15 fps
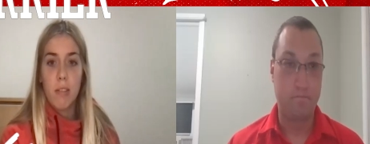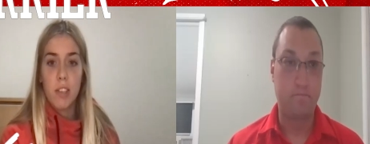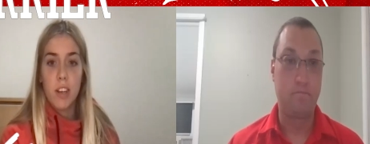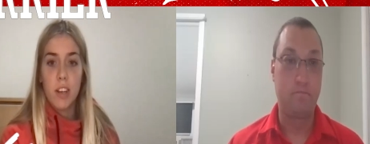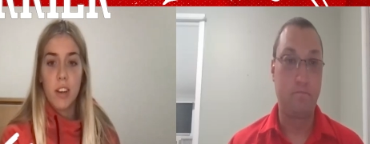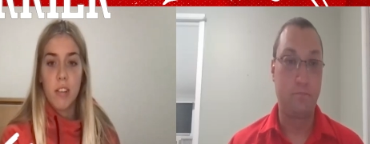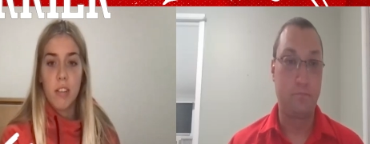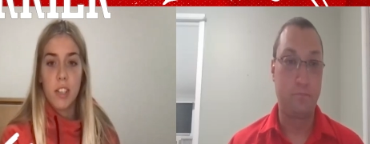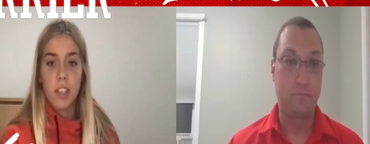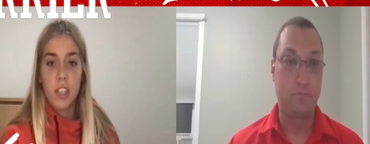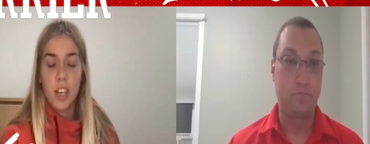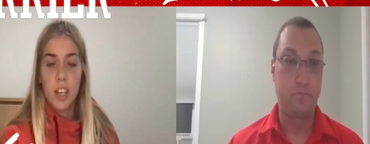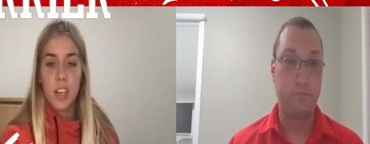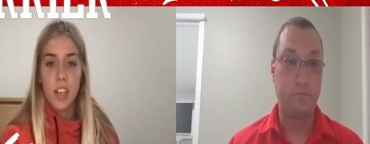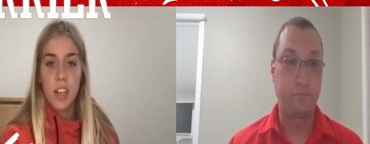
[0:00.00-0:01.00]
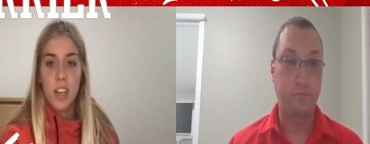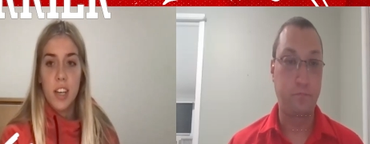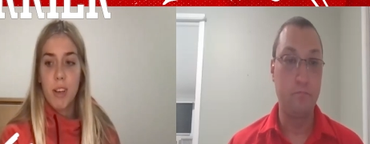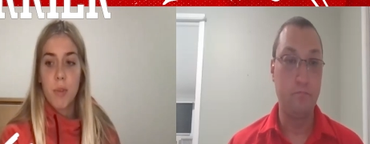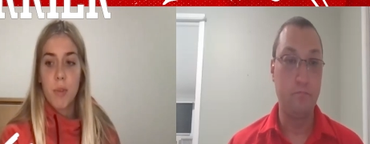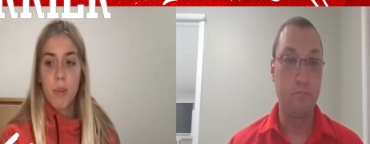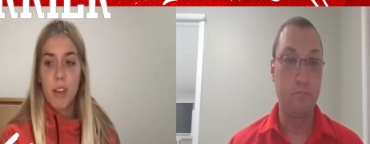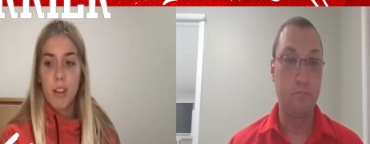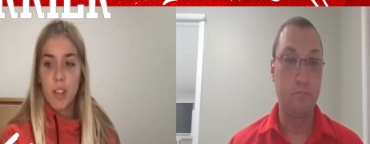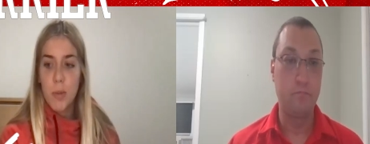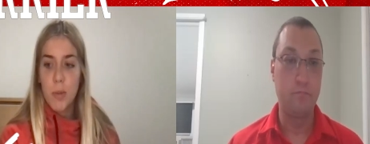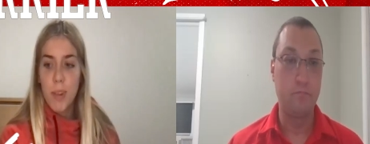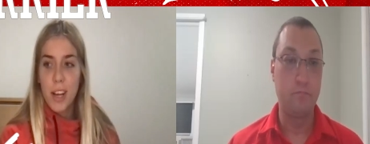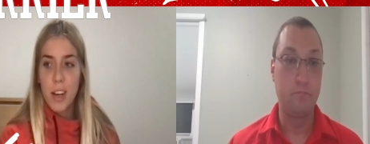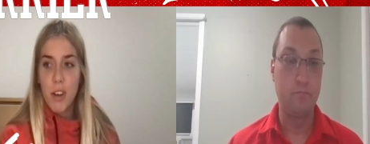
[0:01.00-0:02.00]
Speaker 1: which I thought was good. We usually
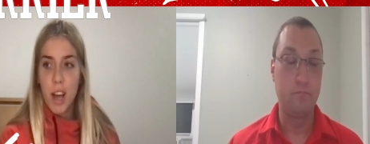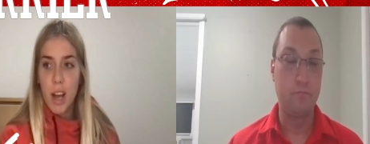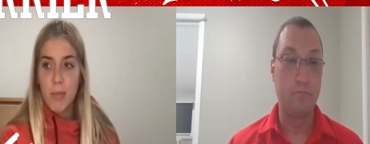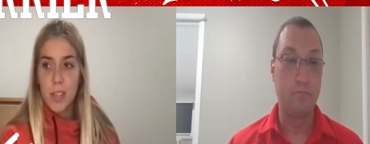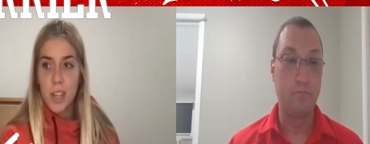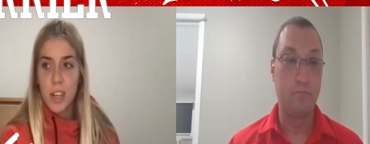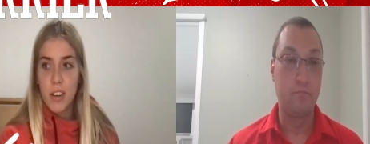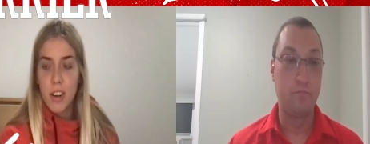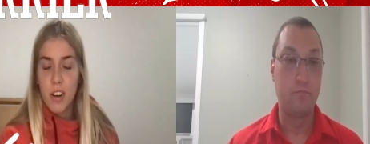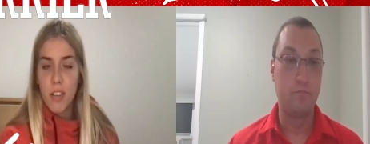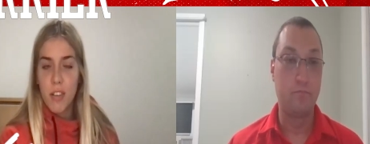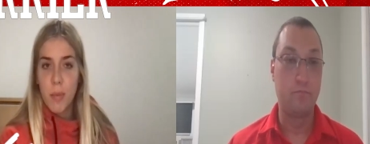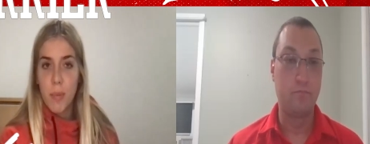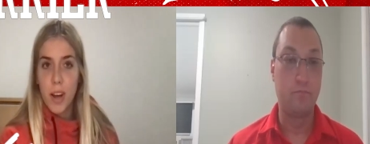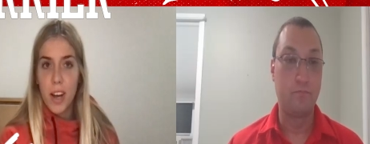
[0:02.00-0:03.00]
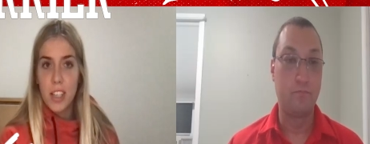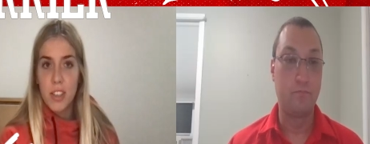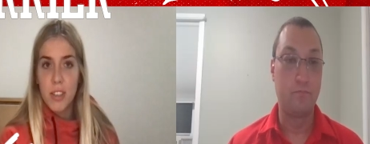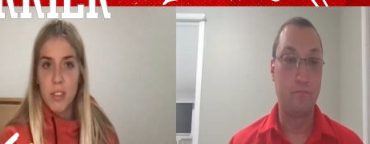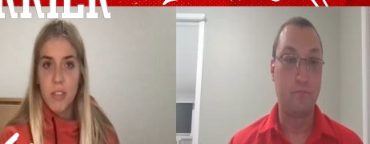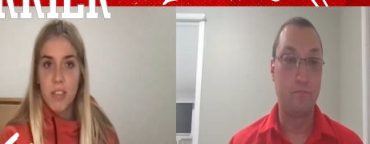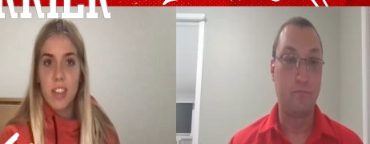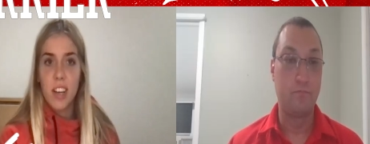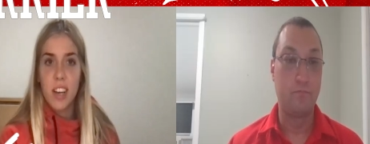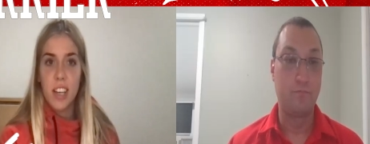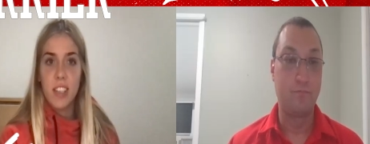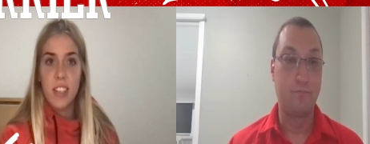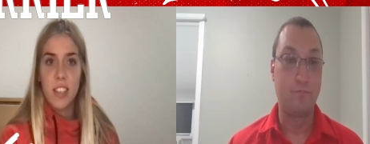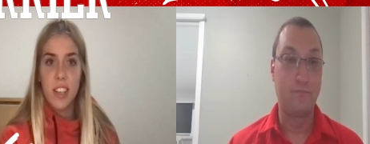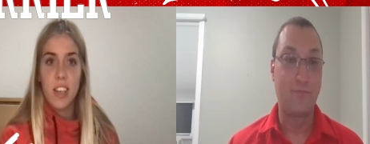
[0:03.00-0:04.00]
play New Hampshire right off the bat, so it was
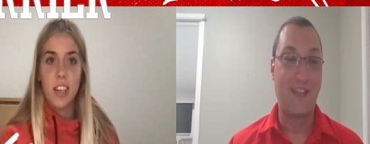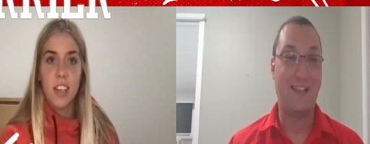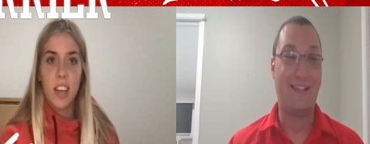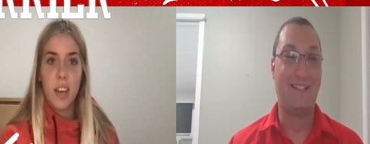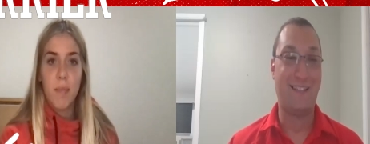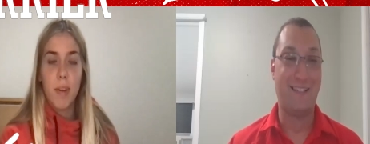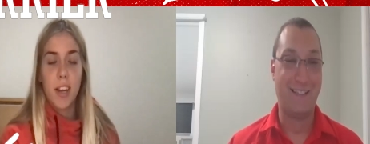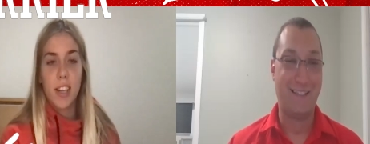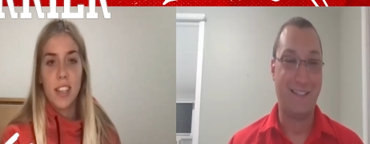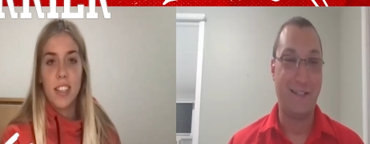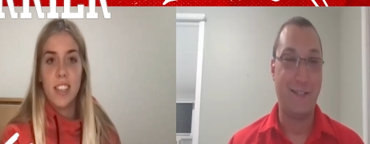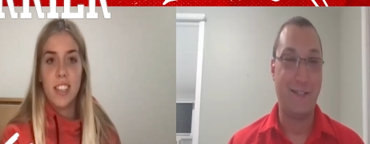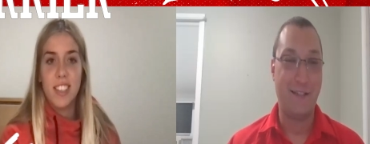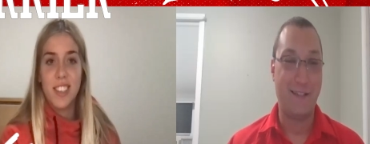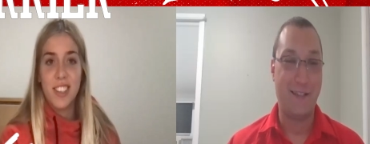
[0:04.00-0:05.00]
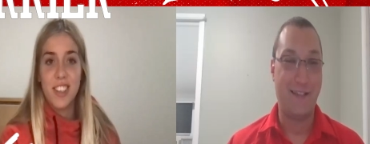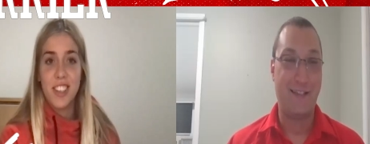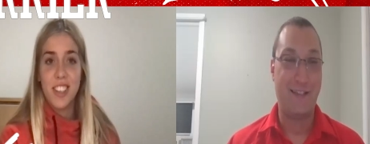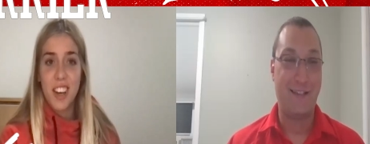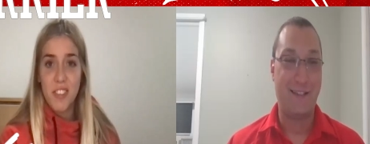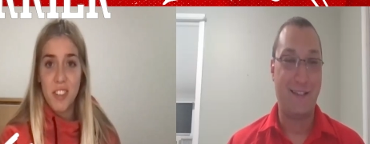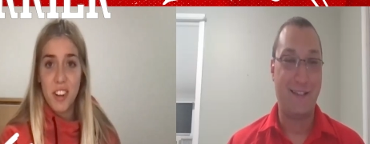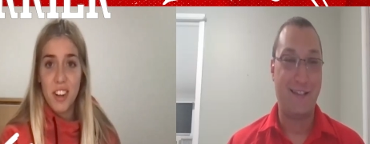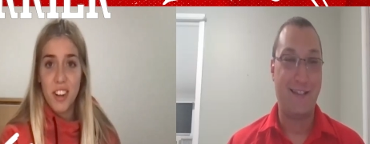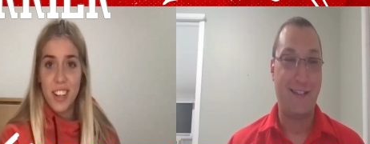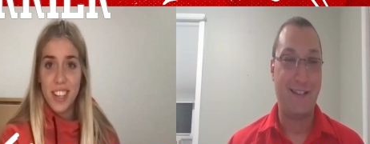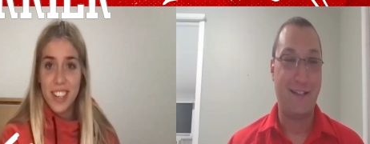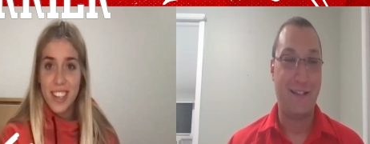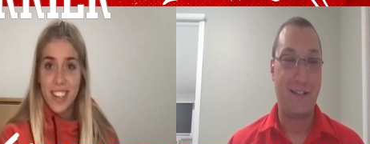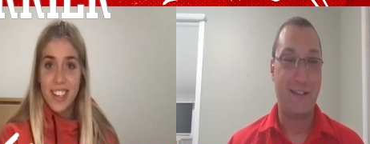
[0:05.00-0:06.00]
nice to get back into season and stuff. Not
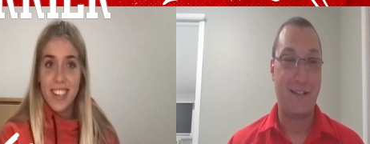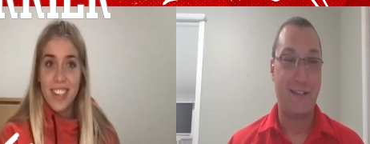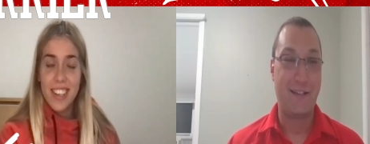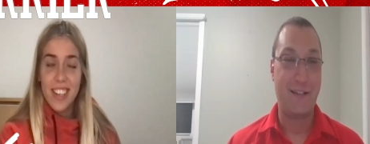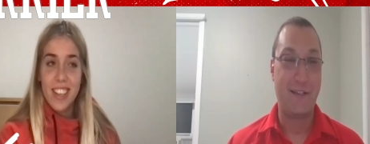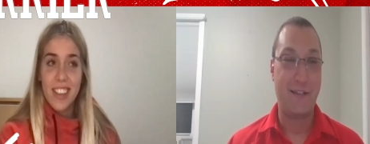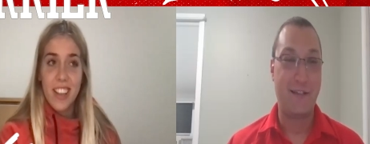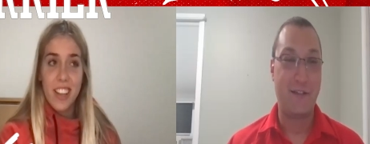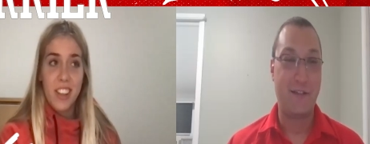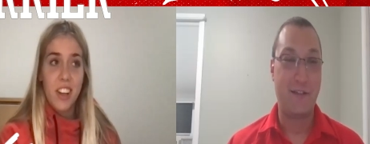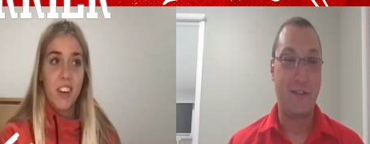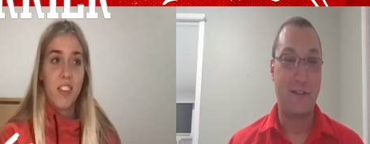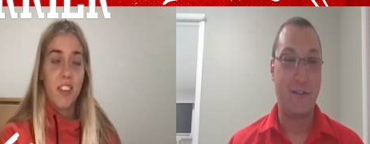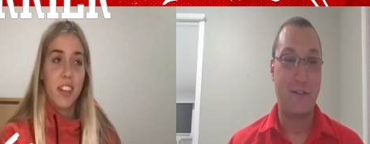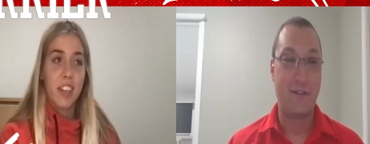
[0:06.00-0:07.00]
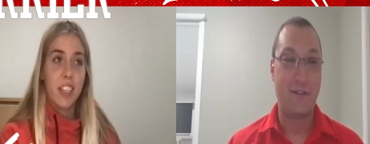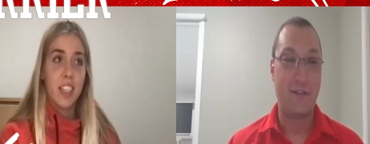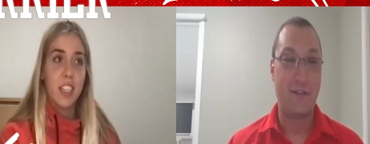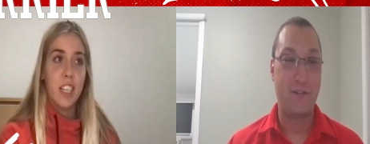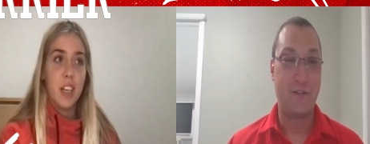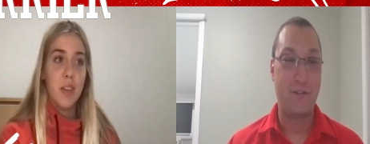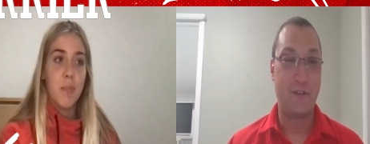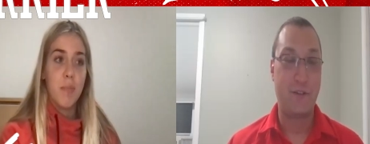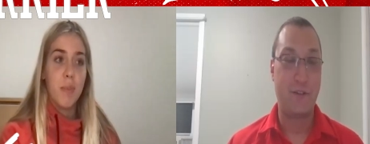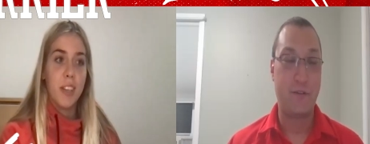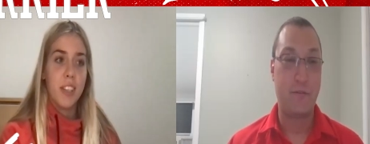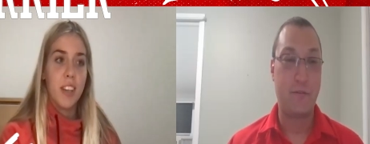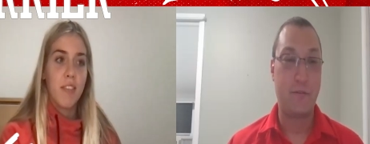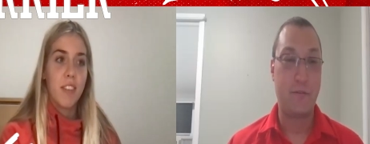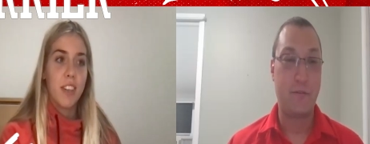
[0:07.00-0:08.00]
like like they're a really good team, but
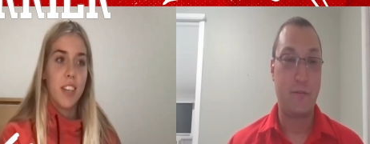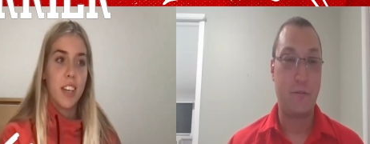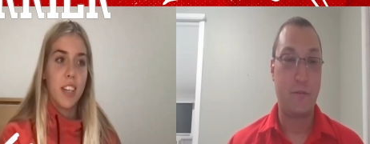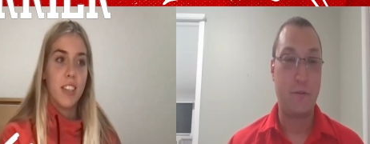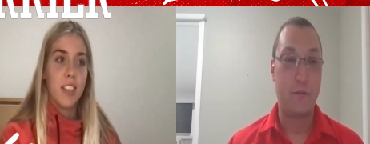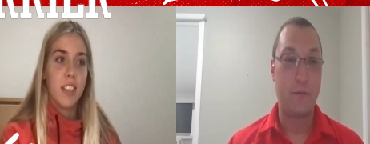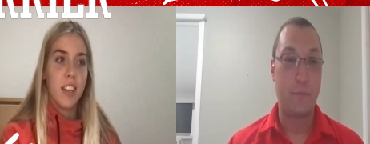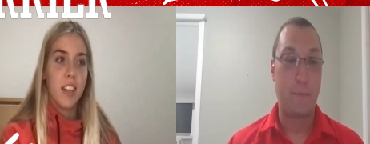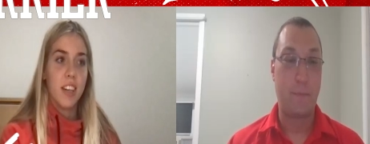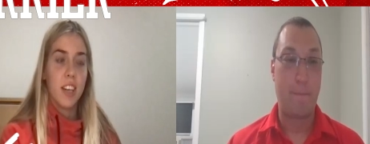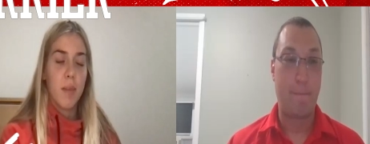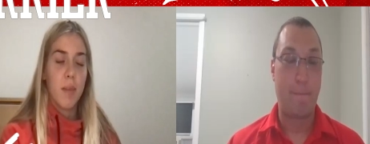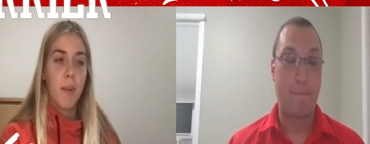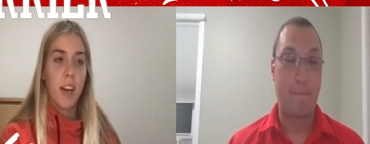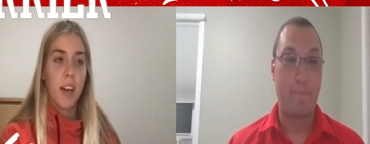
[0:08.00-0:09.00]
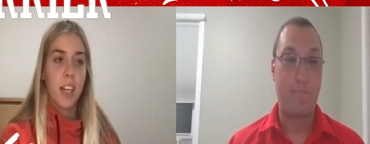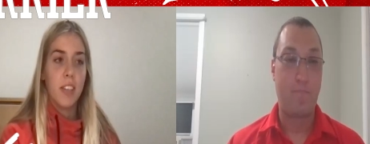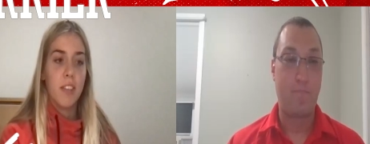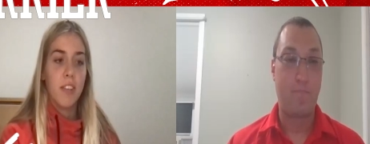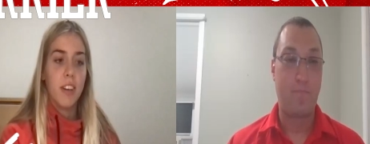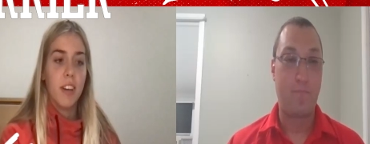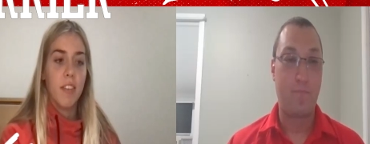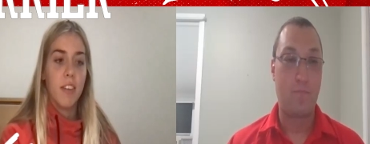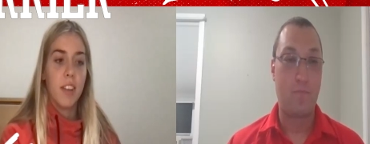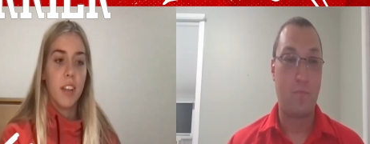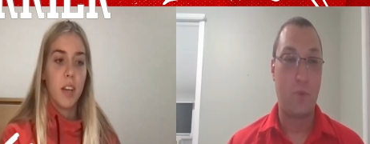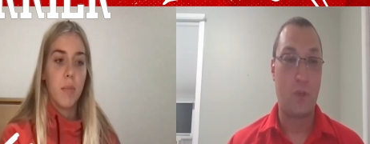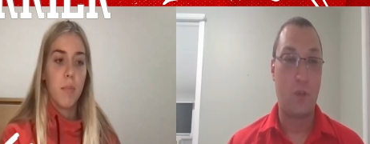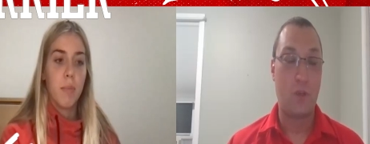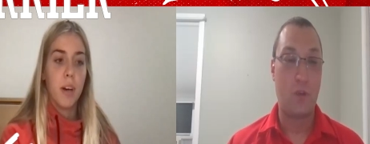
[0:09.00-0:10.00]
definitely nice to get back into it and
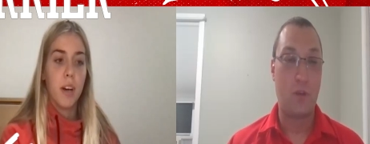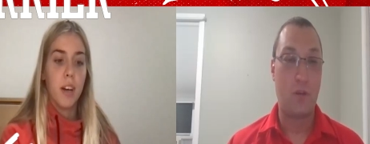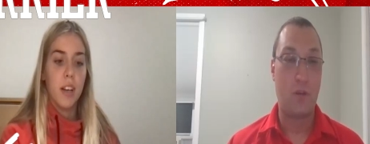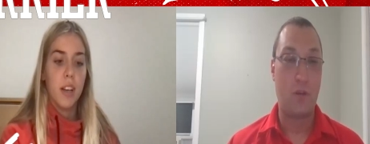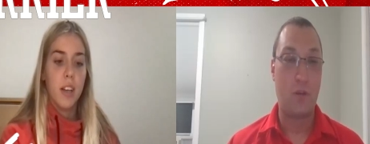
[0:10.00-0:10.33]
everything. But